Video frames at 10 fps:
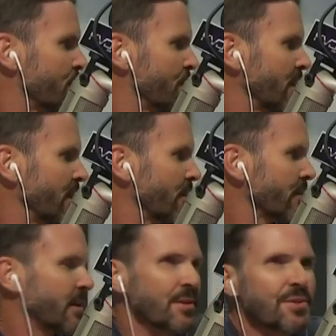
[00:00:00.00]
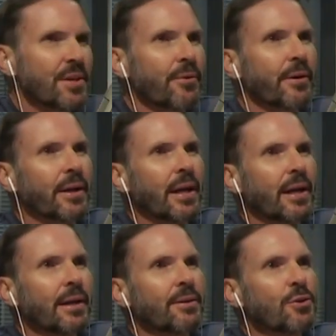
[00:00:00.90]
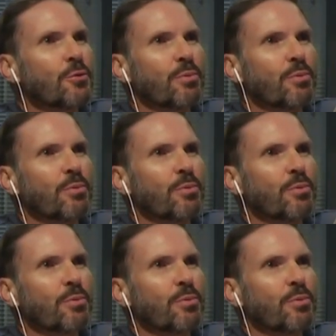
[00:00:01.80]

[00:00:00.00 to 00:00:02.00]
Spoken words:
Virginia, you're considering a new